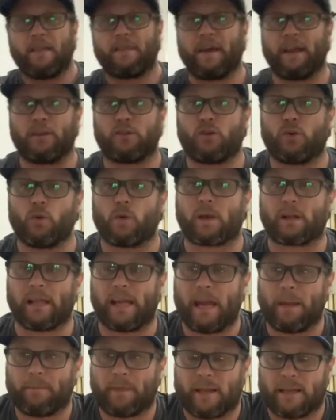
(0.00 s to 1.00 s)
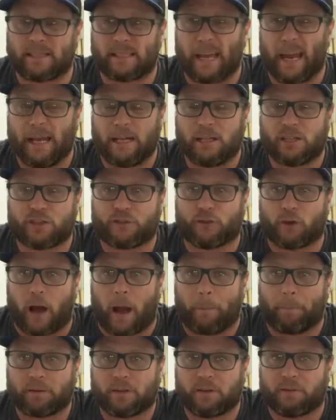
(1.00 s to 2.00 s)
They do claim that it's aged for
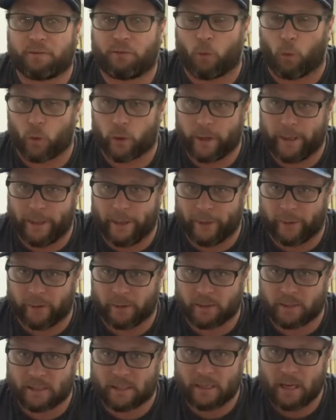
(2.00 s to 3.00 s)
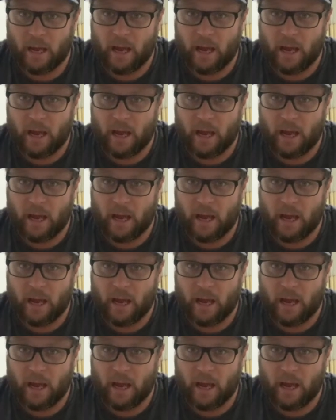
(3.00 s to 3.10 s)
up to 4 years.